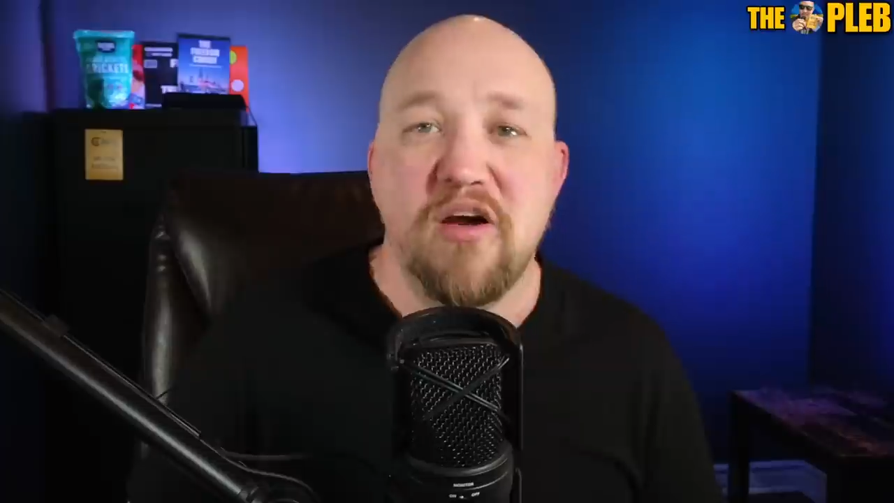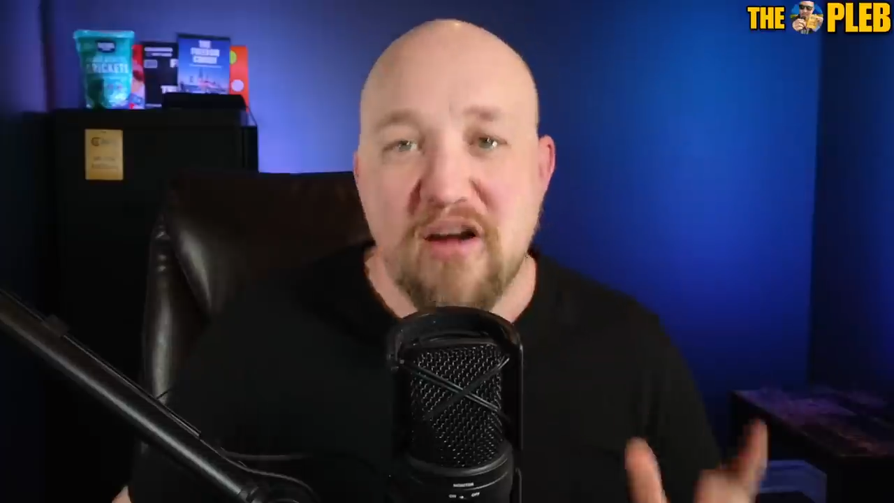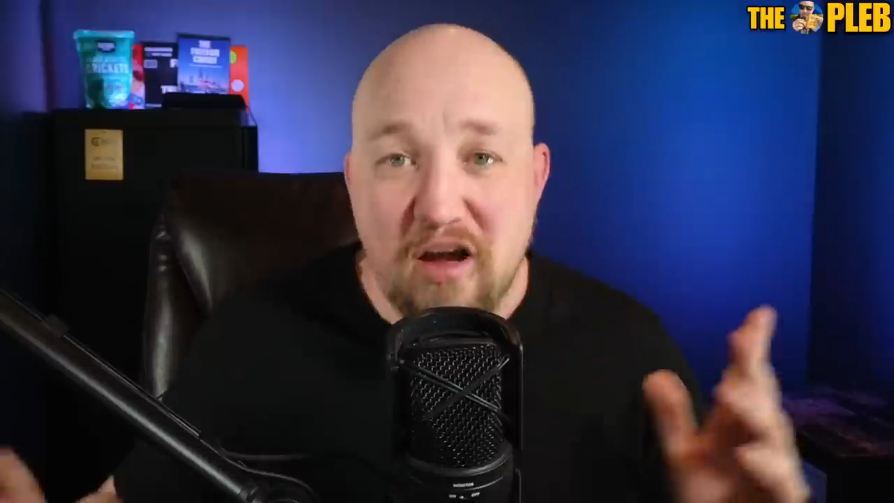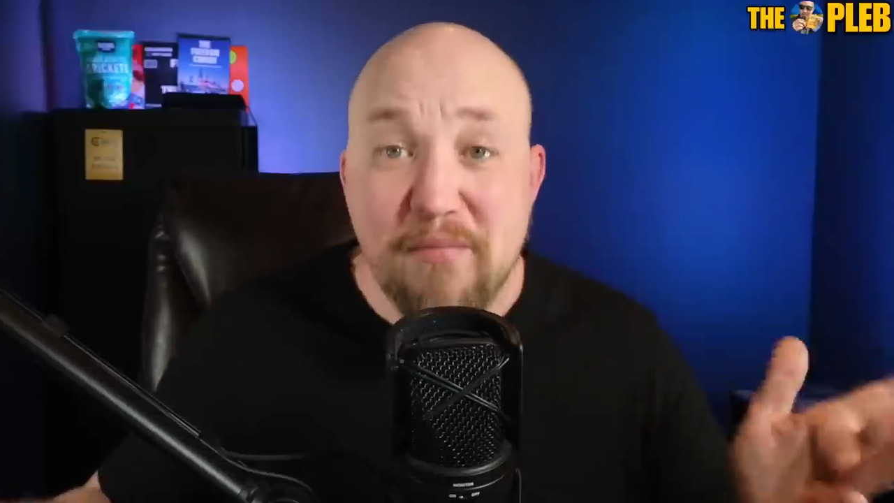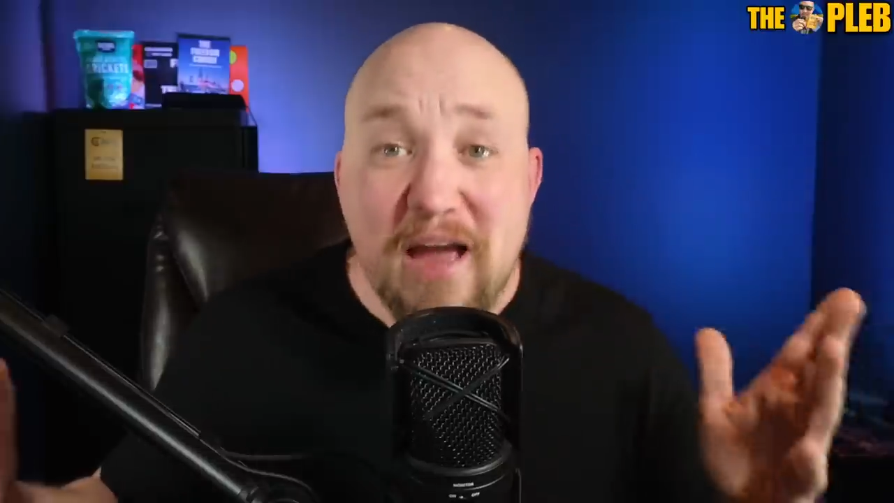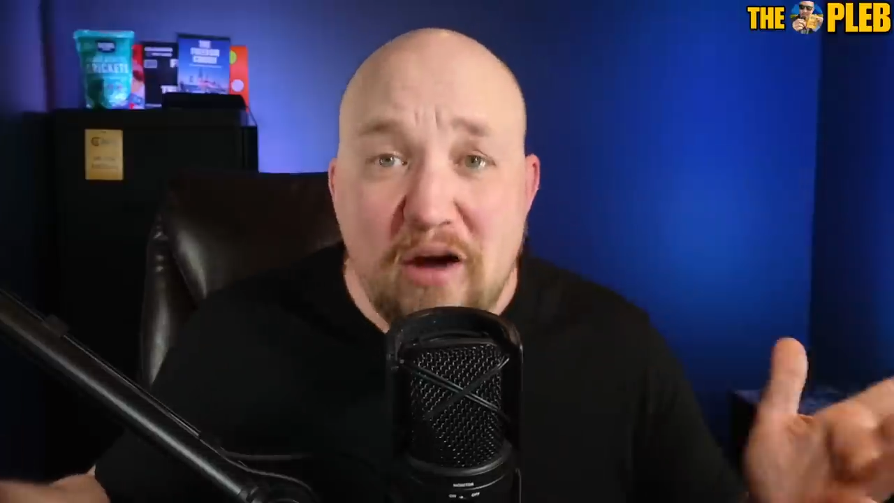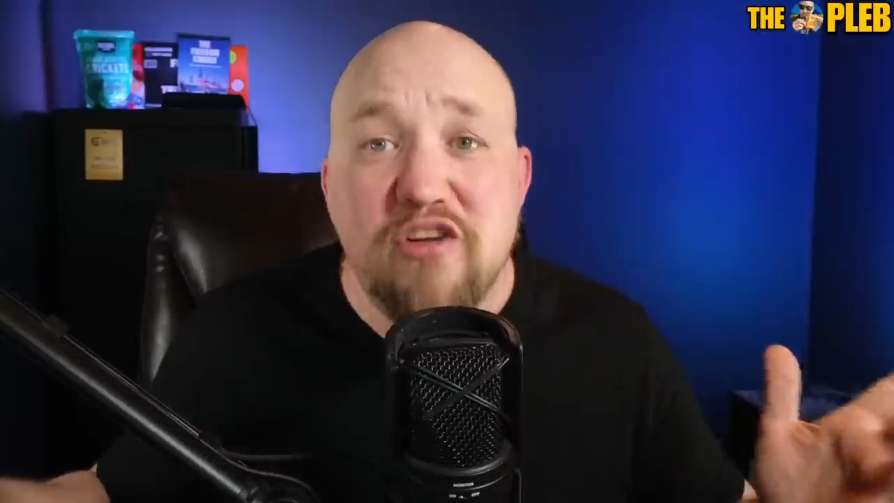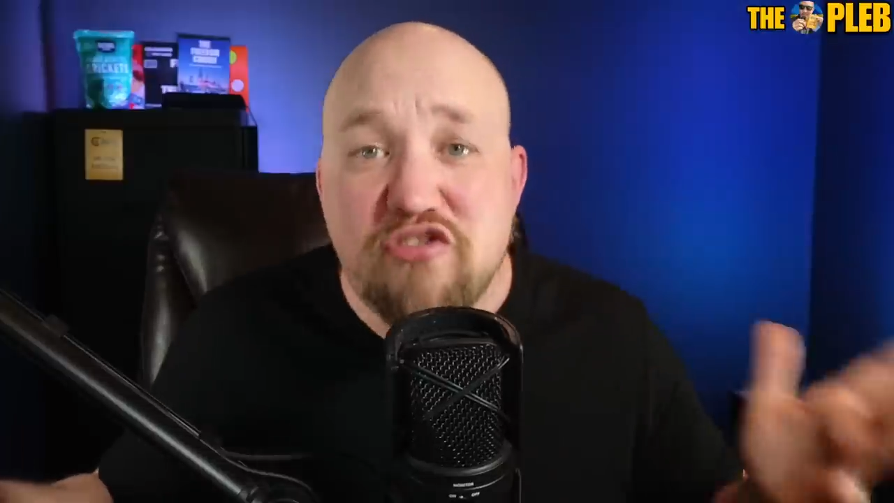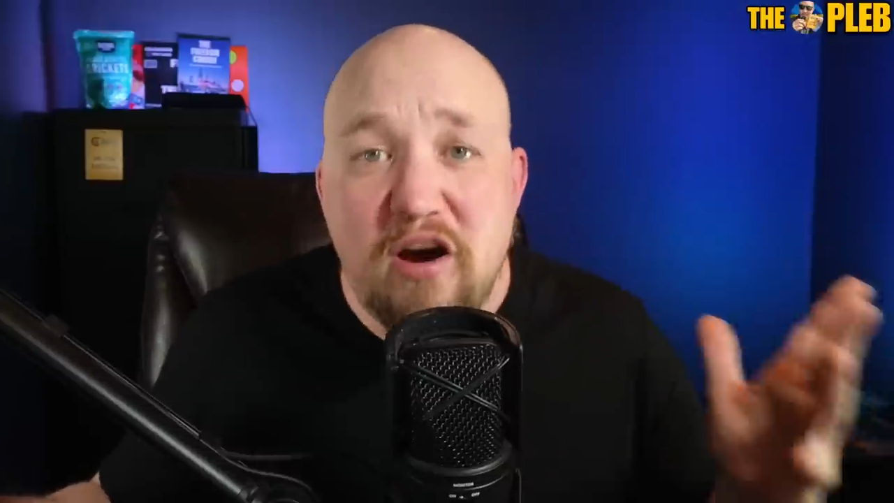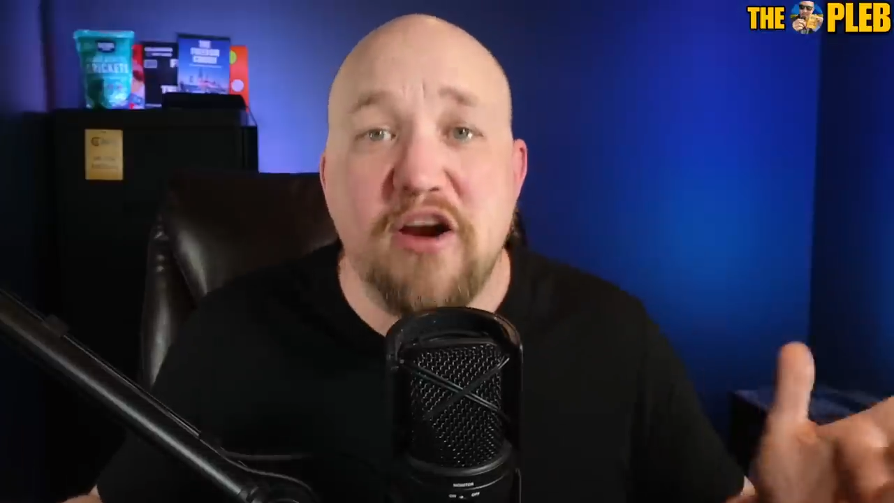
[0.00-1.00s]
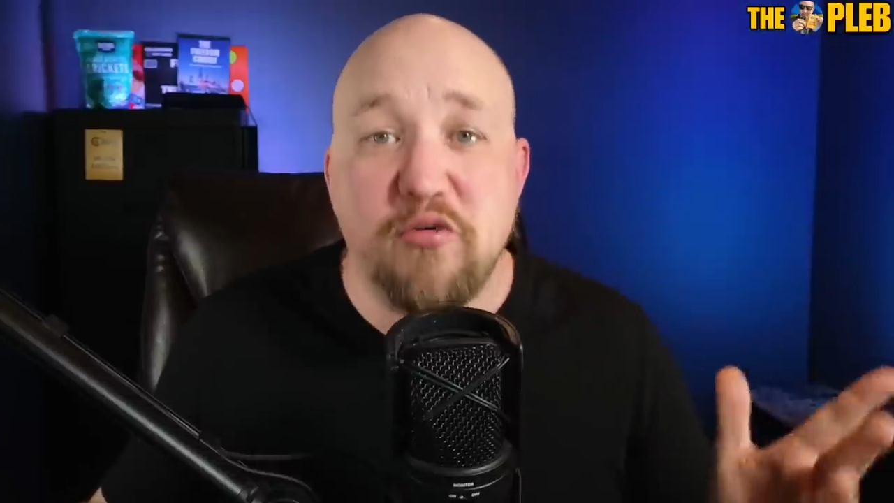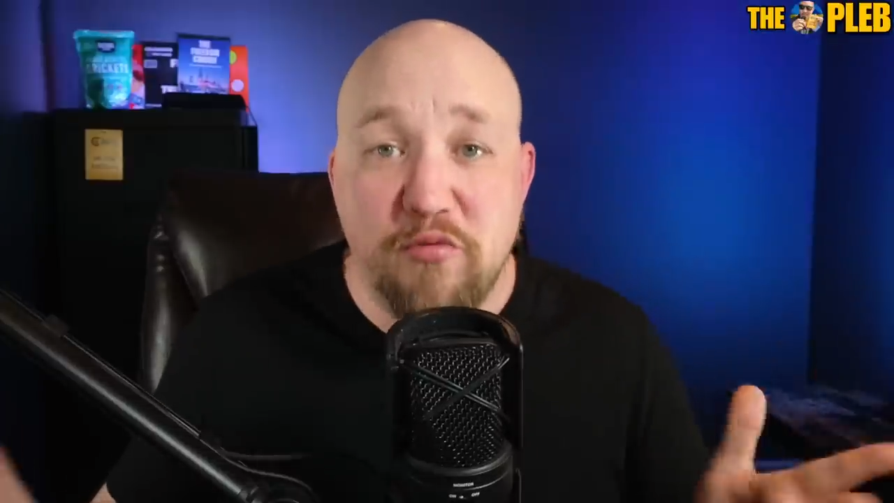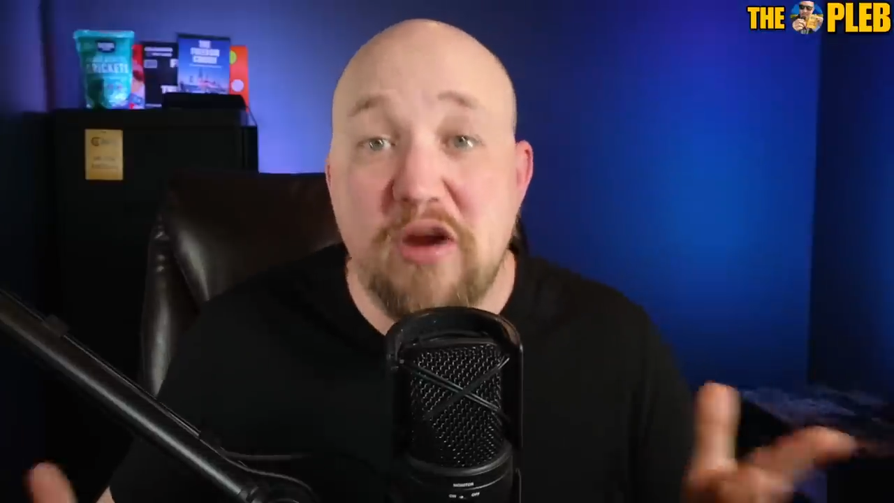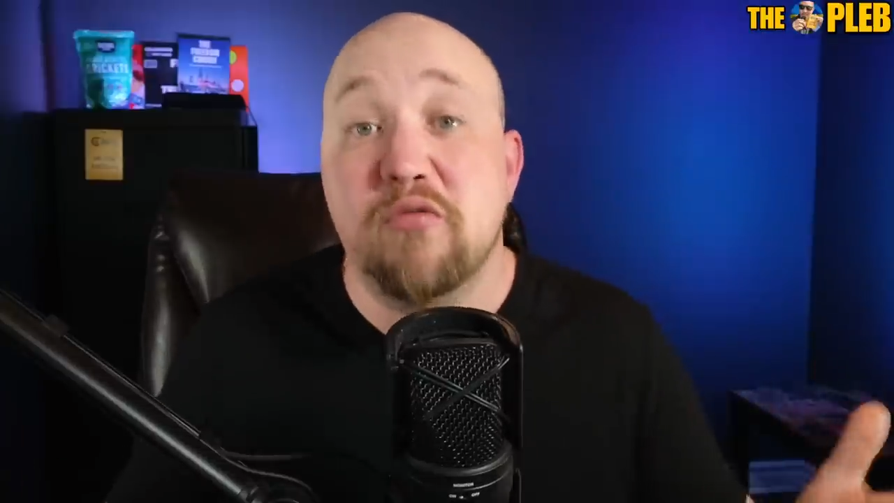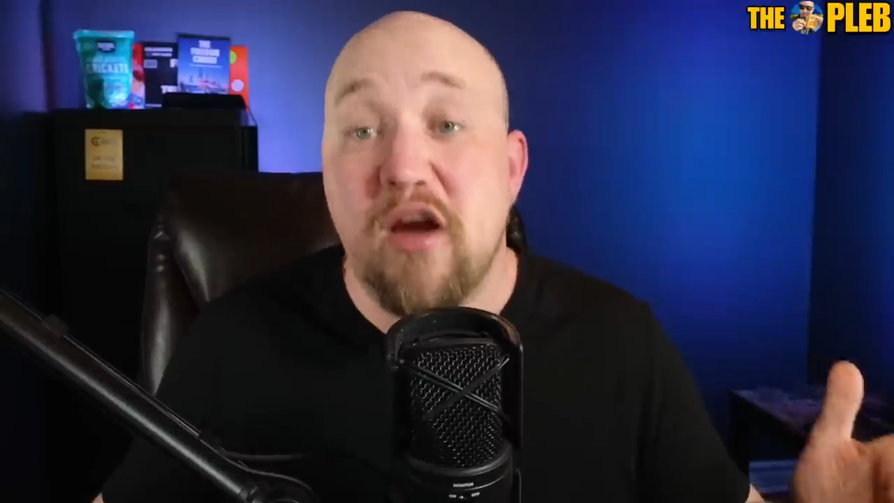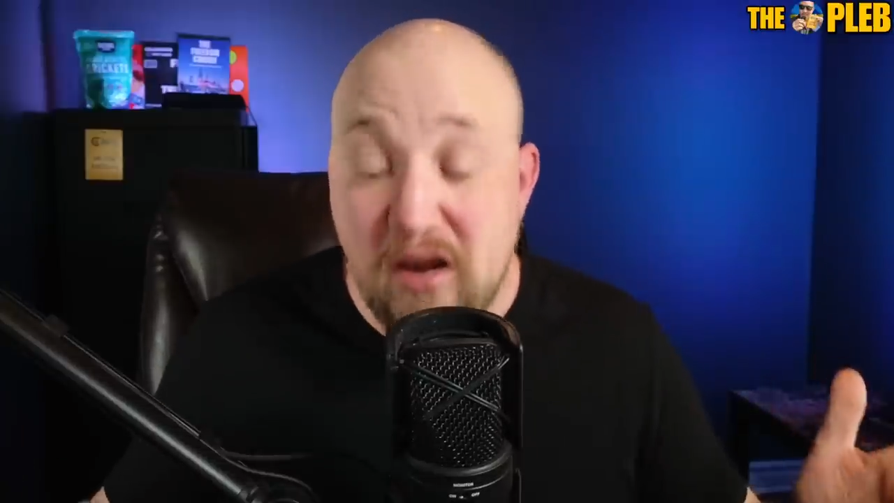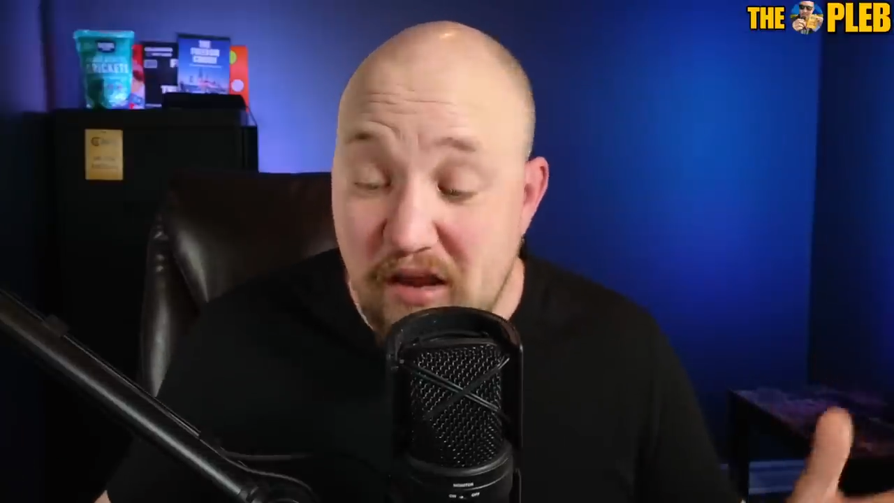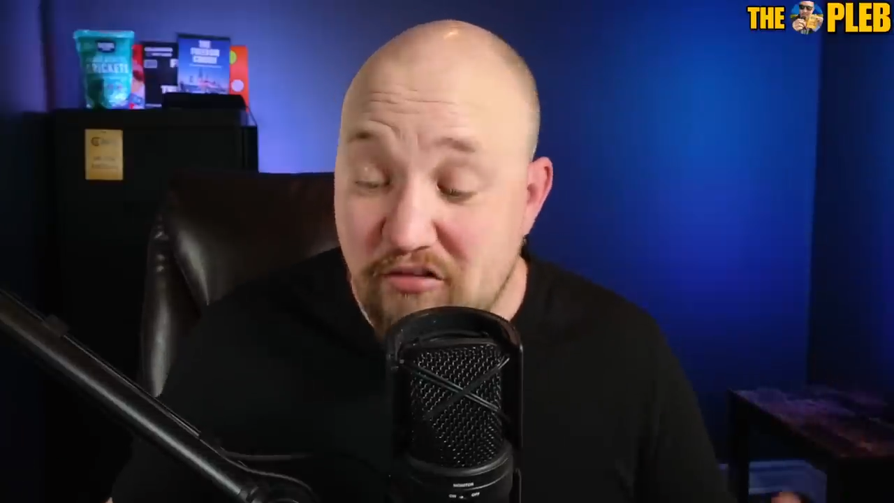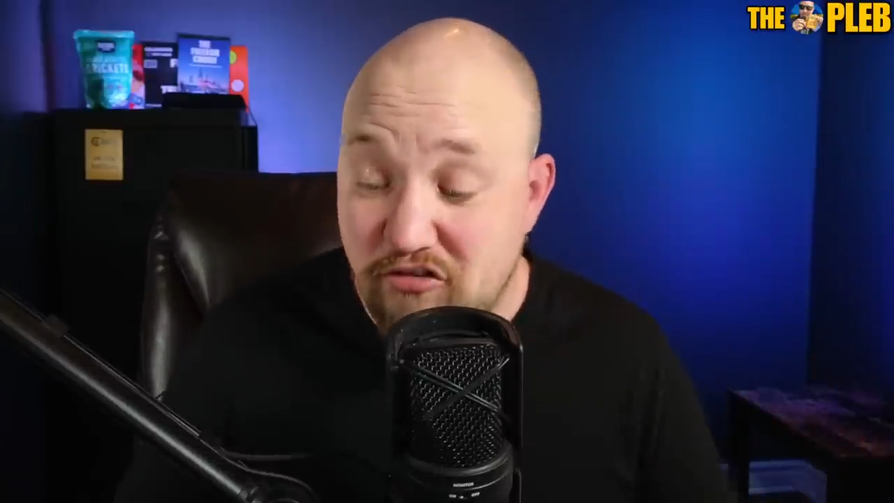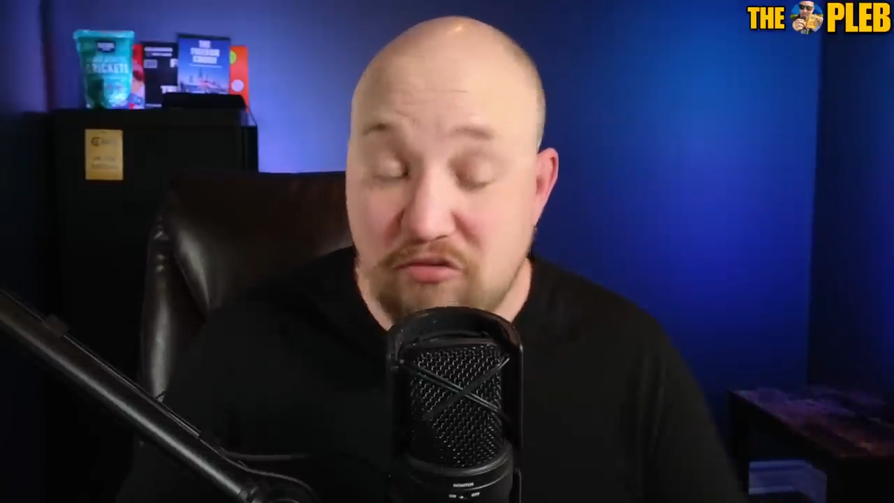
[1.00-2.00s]
coming out and trying to rewrite
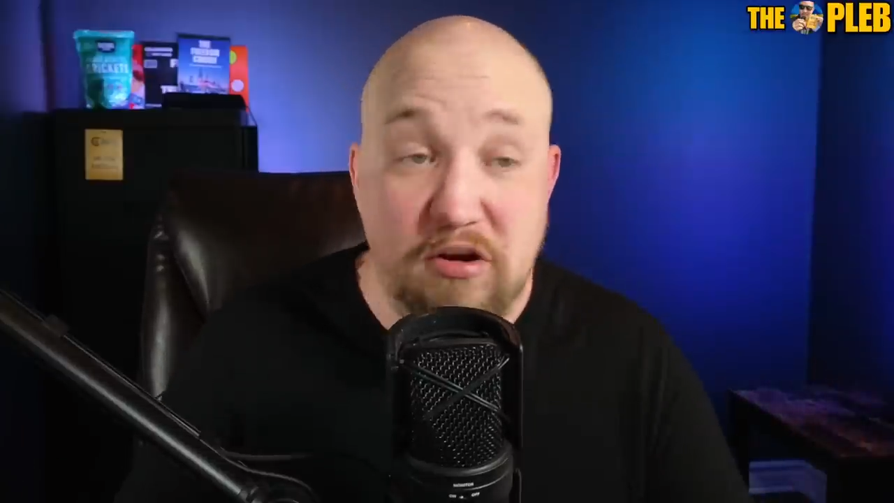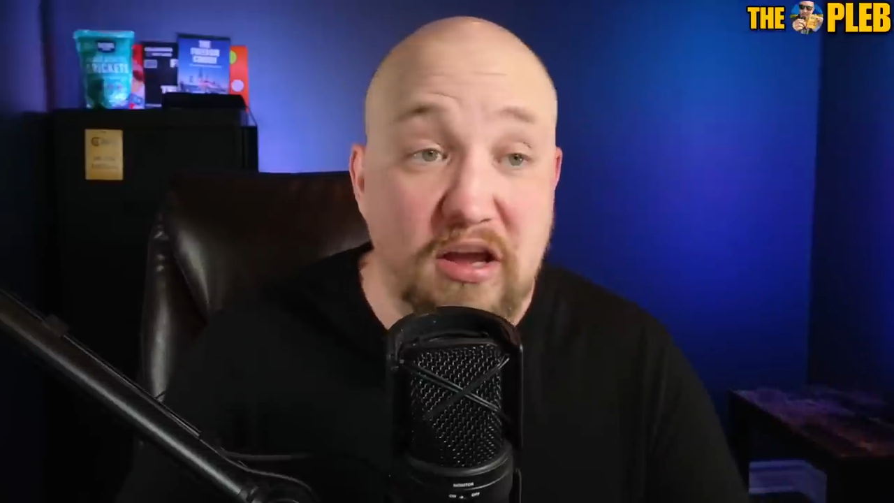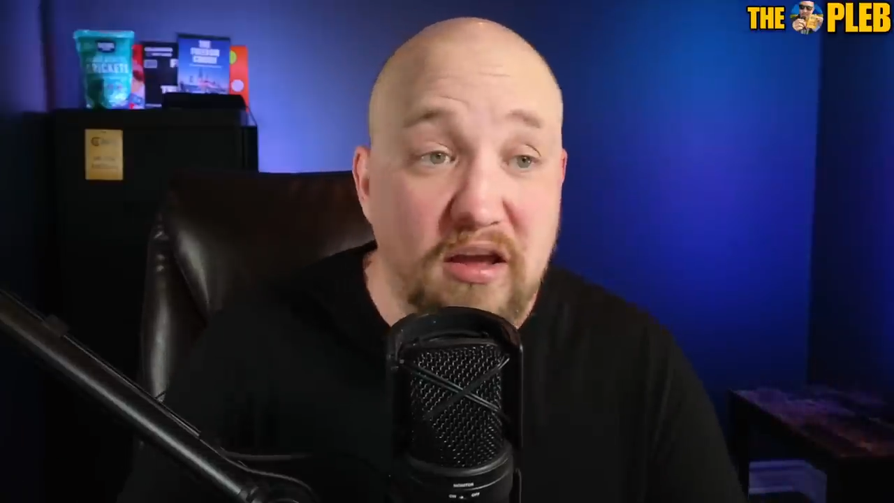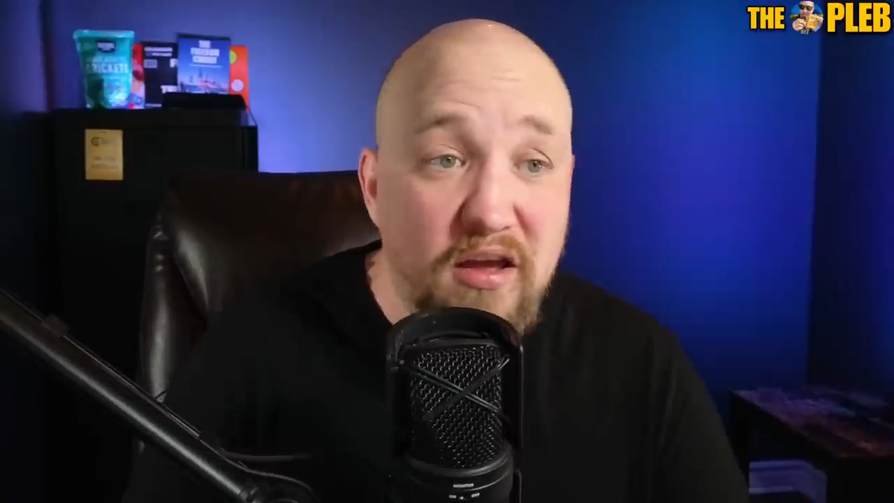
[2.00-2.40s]
history